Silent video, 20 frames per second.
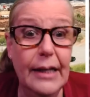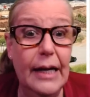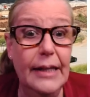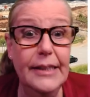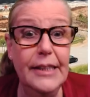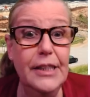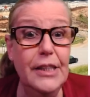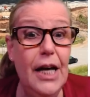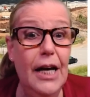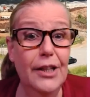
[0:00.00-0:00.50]
did
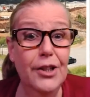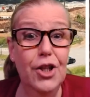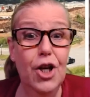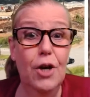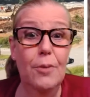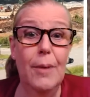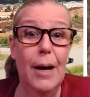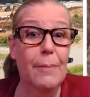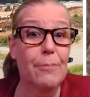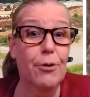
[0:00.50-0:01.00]
not know
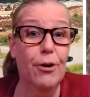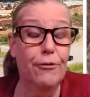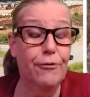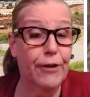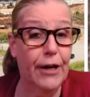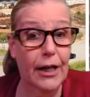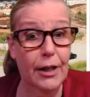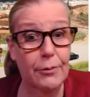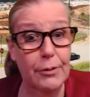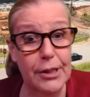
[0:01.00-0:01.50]
my
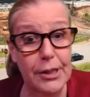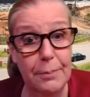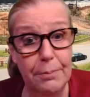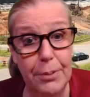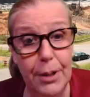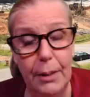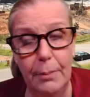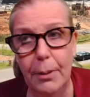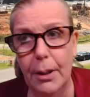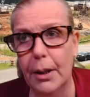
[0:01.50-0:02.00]
profile was in
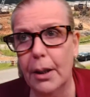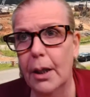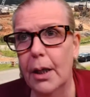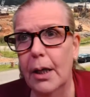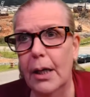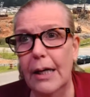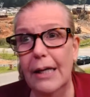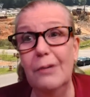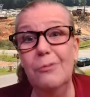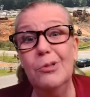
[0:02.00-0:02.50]
public
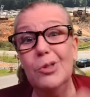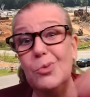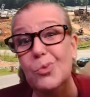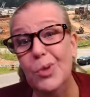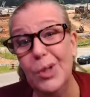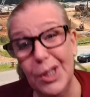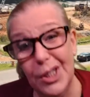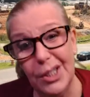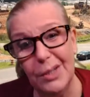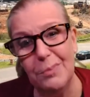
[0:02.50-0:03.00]
it was
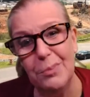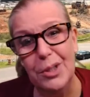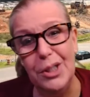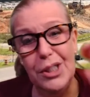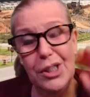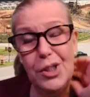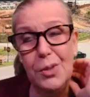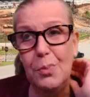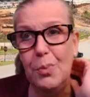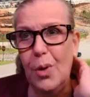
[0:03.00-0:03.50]
with the police
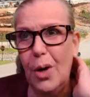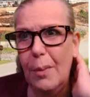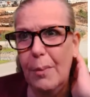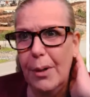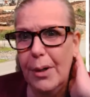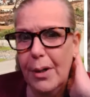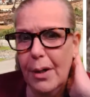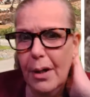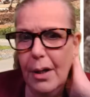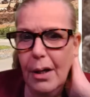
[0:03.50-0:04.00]
department
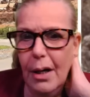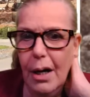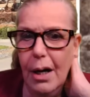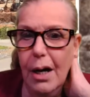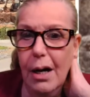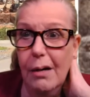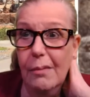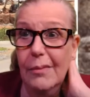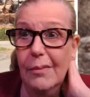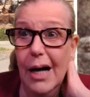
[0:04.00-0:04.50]

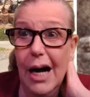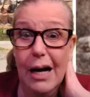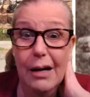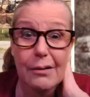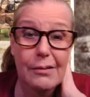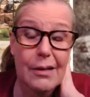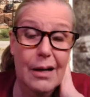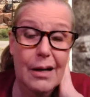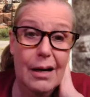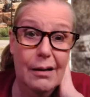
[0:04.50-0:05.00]
um, I,
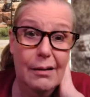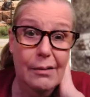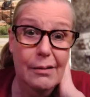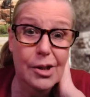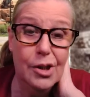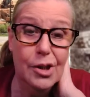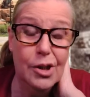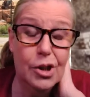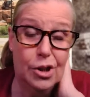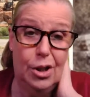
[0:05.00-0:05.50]
I was
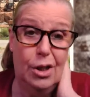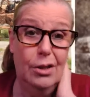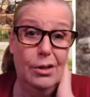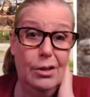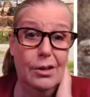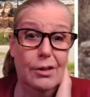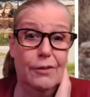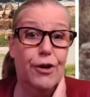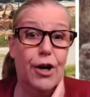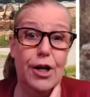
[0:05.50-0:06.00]
stunned to
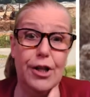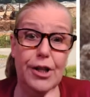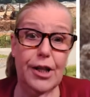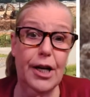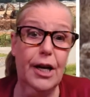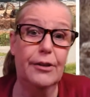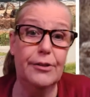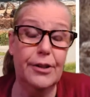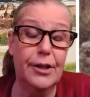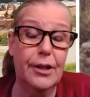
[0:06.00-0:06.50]
find
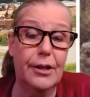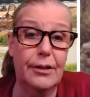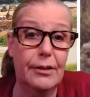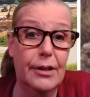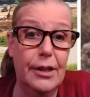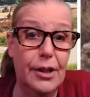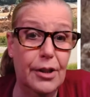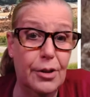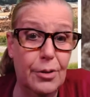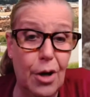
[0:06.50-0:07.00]
out that he
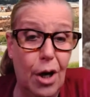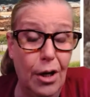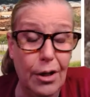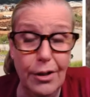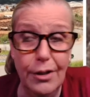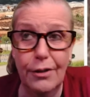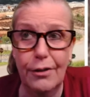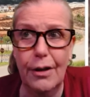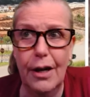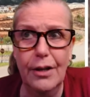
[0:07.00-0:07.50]
had gotten
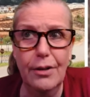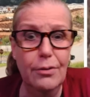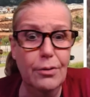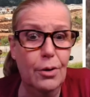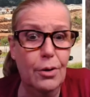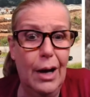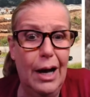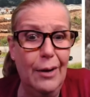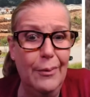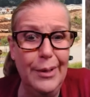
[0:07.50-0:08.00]
it. I don't know
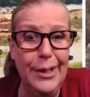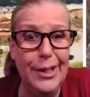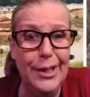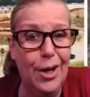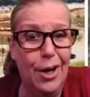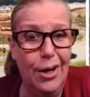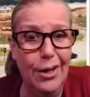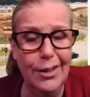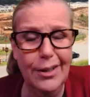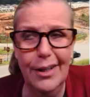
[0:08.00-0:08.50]
how he
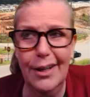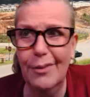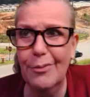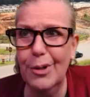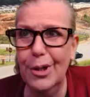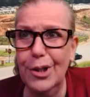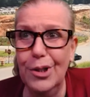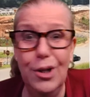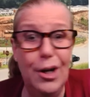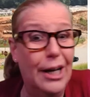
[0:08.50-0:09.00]
got it. I
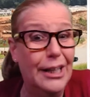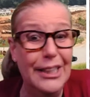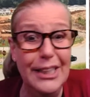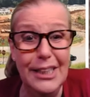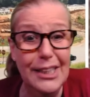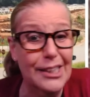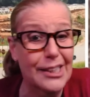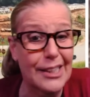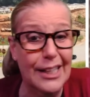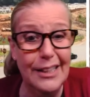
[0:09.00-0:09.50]
really don't. I didn't
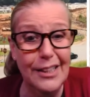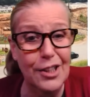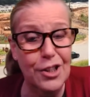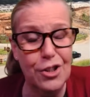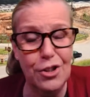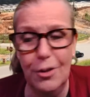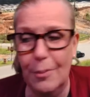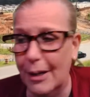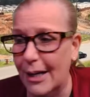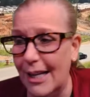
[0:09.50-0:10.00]
send it to
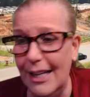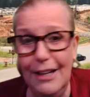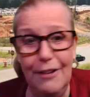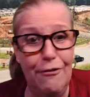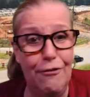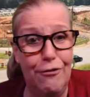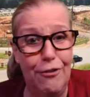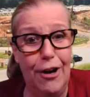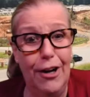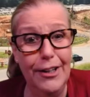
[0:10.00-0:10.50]
him. I can't even
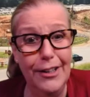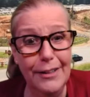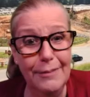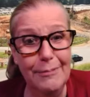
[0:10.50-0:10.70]
find it.